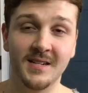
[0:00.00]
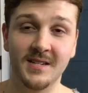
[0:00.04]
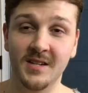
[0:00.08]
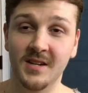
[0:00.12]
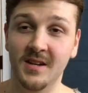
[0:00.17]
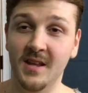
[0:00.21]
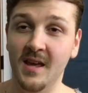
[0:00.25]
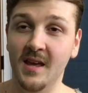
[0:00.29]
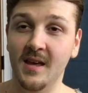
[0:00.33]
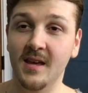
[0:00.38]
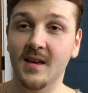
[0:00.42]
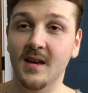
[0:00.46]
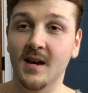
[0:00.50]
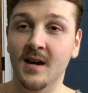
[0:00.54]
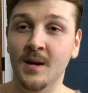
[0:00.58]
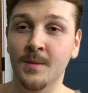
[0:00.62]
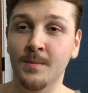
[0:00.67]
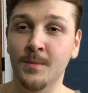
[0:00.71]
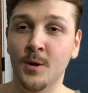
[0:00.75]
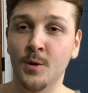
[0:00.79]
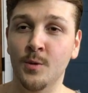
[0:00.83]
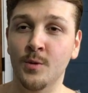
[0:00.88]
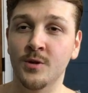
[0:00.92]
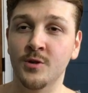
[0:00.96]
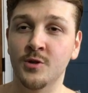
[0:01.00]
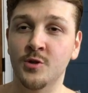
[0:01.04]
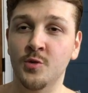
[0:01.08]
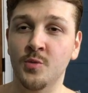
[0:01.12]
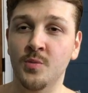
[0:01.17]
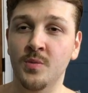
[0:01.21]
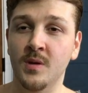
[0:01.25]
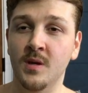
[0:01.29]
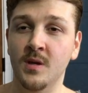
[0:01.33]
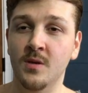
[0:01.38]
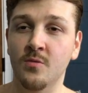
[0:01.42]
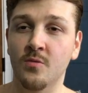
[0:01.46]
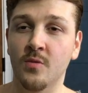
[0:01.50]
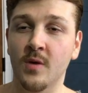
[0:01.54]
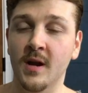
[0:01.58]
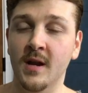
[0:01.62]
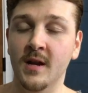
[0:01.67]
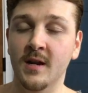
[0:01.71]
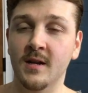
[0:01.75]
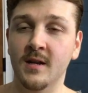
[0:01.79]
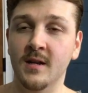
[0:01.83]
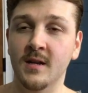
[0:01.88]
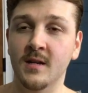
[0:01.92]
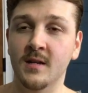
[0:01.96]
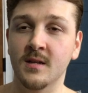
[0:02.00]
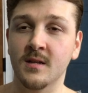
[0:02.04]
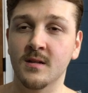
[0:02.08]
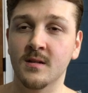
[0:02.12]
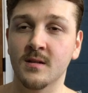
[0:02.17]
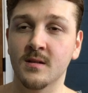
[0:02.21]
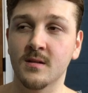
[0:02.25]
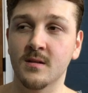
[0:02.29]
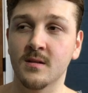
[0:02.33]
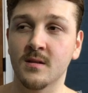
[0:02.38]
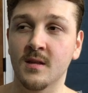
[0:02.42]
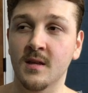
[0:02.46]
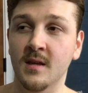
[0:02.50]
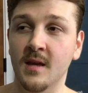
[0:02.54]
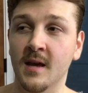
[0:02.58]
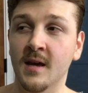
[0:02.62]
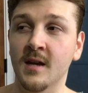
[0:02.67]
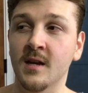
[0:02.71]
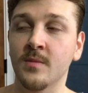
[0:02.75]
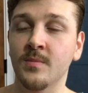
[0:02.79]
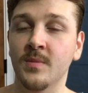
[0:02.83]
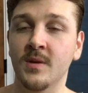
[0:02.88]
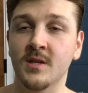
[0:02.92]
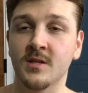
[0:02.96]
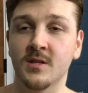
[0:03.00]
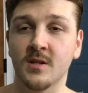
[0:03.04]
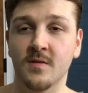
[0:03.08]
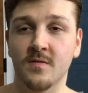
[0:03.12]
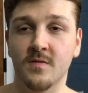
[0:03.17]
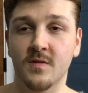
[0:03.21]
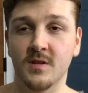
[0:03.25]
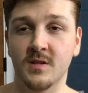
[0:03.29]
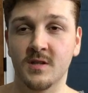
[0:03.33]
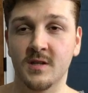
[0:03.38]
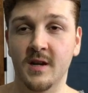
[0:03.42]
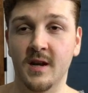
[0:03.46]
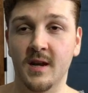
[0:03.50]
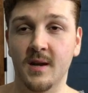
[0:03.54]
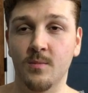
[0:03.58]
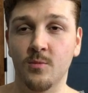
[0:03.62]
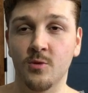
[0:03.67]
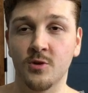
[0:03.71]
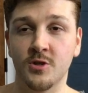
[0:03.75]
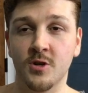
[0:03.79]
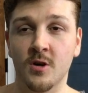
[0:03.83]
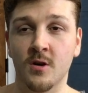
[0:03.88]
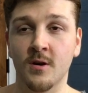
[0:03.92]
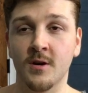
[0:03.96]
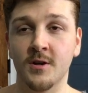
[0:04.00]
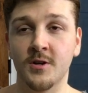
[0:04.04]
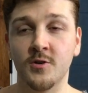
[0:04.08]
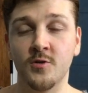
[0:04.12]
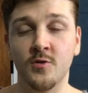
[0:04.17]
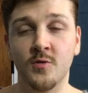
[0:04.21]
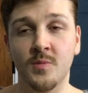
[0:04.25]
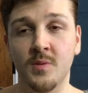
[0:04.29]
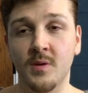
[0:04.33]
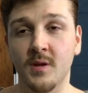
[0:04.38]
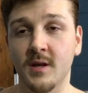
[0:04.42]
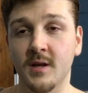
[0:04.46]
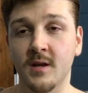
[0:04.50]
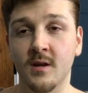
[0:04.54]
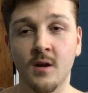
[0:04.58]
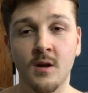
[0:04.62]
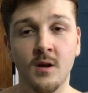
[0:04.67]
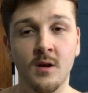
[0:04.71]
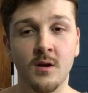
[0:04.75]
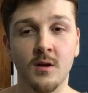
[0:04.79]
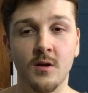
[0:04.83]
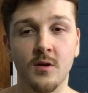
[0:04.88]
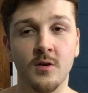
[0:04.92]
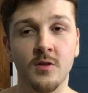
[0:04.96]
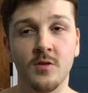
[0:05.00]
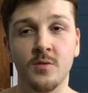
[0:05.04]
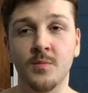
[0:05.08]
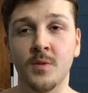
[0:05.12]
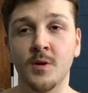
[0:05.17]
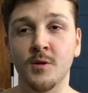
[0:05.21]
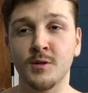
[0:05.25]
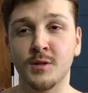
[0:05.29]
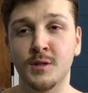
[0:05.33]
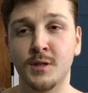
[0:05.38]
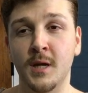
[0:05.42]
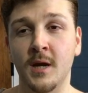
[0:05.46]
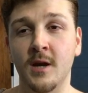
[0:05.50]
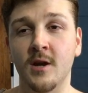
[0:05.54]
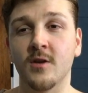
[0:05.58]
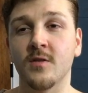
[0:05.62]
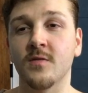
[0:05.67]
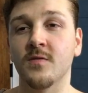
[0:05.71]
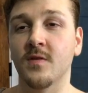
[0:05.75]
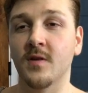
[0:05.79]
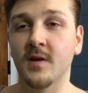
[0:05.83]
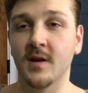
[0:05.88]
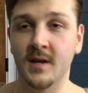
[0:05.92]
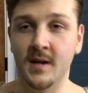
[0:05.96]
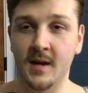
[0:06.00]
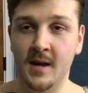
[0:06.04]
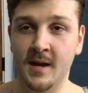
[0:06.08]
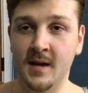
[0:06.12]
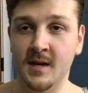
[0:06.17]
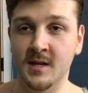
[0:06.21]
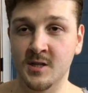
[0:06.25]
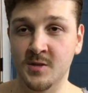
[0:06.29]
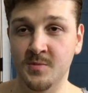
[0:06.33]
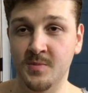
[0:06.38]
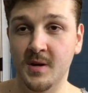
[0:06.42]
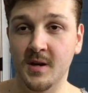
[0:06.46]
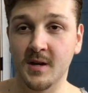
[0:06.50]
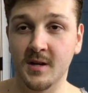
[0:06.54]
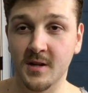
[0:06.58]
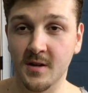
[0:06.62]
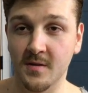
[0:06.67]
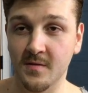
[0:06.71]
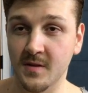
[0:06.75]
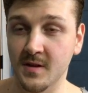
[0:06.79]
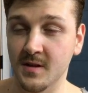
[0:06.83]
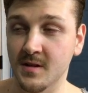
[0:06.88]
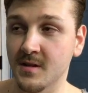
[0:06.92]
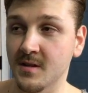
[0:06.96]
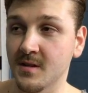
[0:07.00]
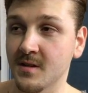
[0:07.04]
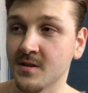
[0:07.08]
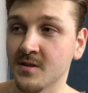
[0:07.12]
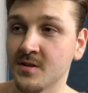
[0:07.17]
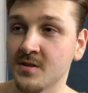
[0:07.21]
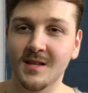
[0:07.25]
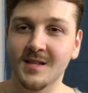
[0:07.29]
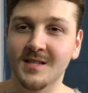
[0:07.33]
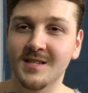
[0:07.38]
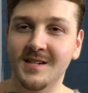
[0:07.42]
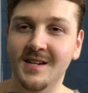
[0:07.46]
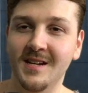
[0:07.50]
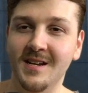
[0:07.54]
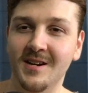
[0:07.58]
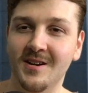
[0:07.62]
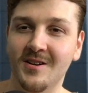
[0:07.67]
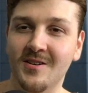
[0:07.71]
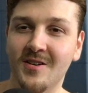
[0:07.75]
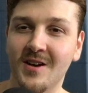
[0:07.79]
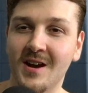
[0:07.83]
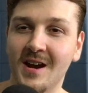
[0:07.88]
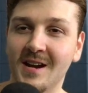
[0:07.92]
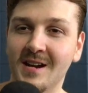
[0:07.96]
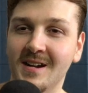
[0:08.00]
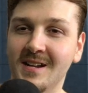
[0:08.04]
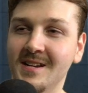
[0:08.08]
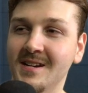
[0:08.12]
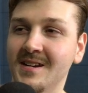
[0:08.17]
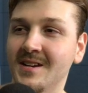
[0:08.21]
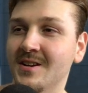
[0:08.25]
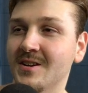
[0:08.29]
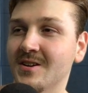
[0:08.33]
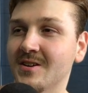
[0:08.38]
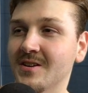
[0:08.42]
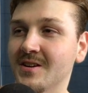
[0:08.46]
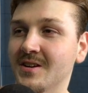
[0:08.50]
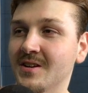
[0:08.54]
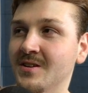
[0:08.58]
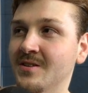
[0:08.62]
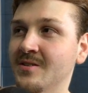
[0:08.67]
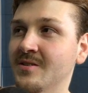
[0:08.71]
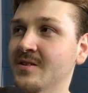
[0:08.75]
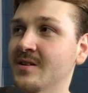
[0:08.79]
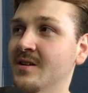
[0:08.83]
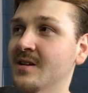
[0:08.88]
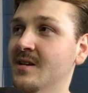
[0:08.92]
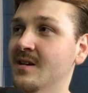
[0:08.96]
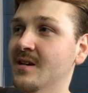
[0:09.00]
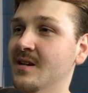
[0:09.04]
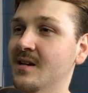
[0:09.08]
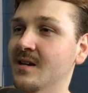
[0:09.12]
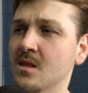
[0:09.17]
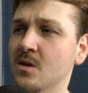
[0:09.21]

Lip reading: And today I'm going to be ranking the enemies of this game, which arguably are the most terrifying aspect of it. Let's get cracking here, dude.